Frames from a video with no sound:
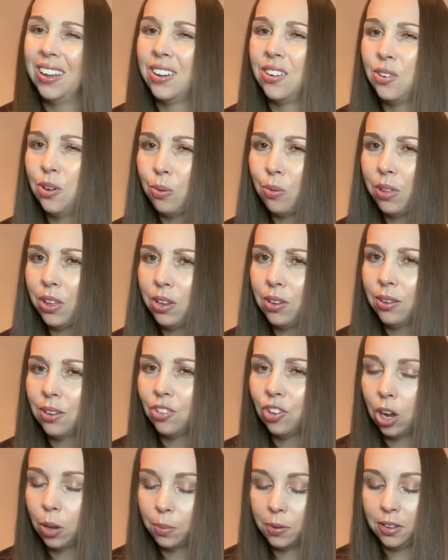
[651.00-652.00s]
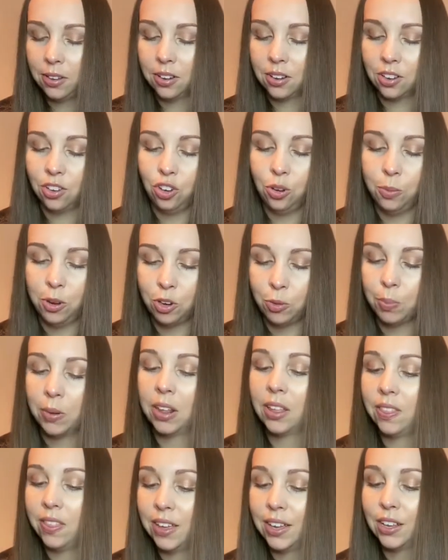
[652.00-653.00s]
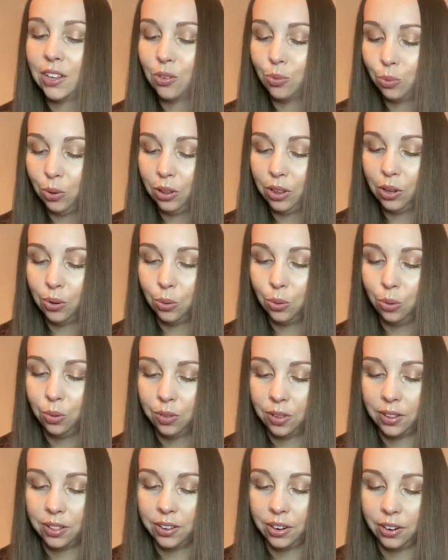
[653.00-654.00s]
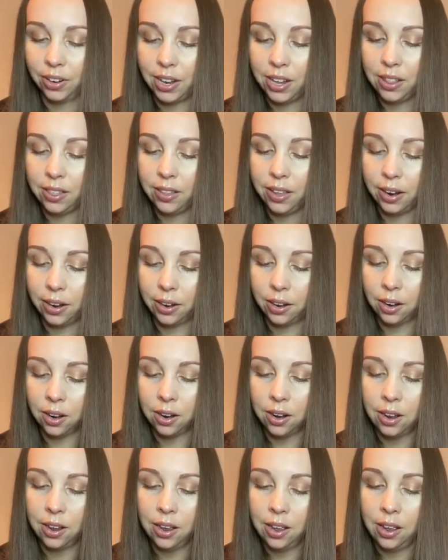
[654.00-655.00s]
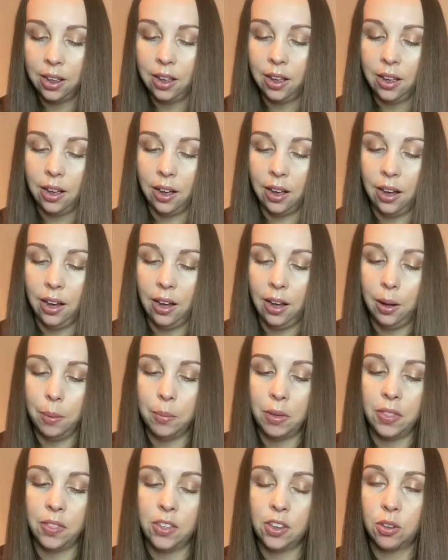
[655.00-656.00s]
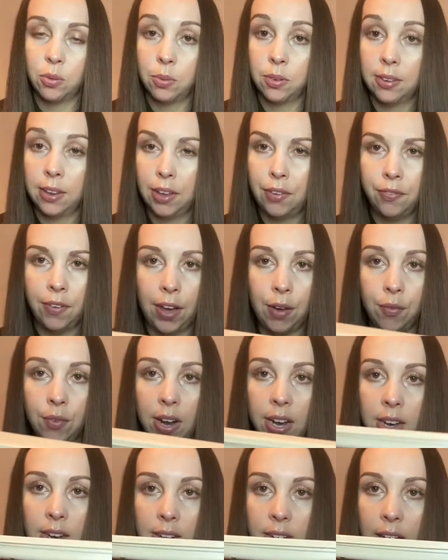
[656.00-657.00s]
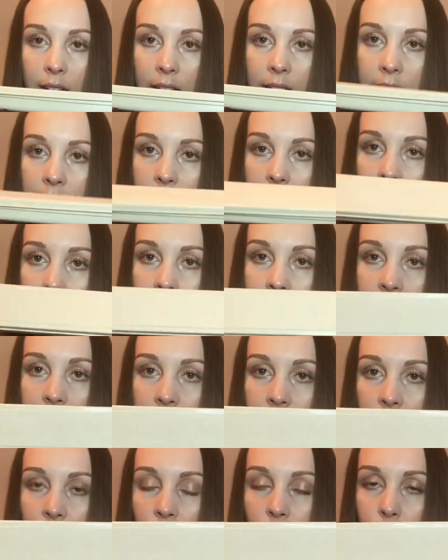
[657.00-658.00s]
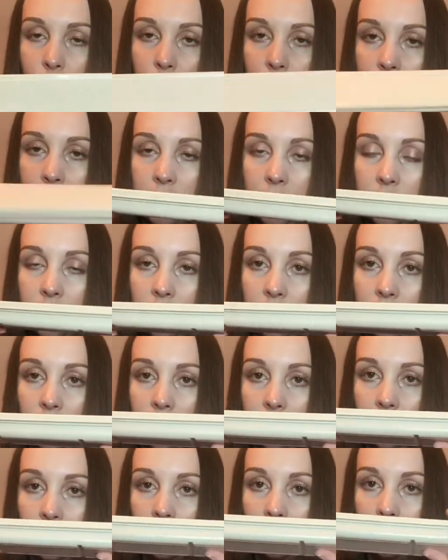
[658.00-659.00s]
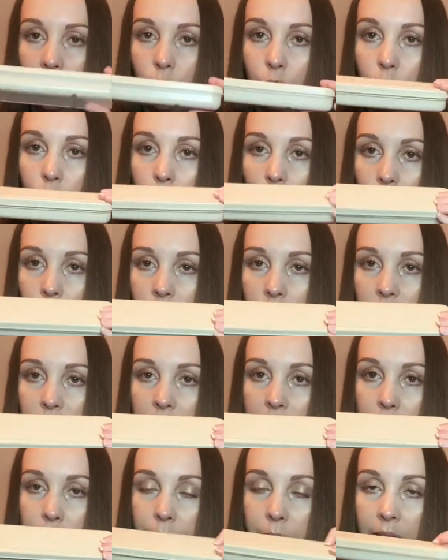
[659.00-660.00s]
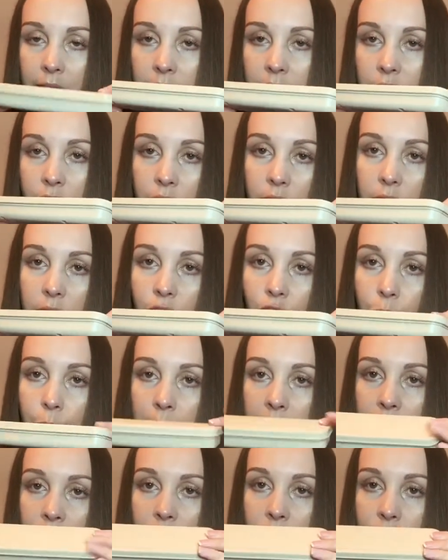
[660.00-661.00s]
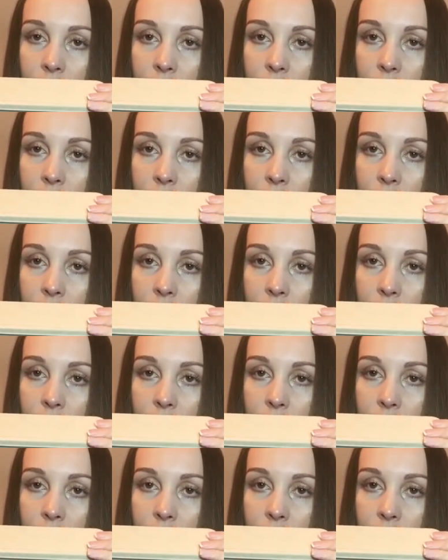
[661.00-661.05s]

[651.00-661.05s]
Don't really use the chopsticks too much, but I think it's really cool that they're in there. Um, this was like $5.99. I think this is really cool to keep like in your lunch pail or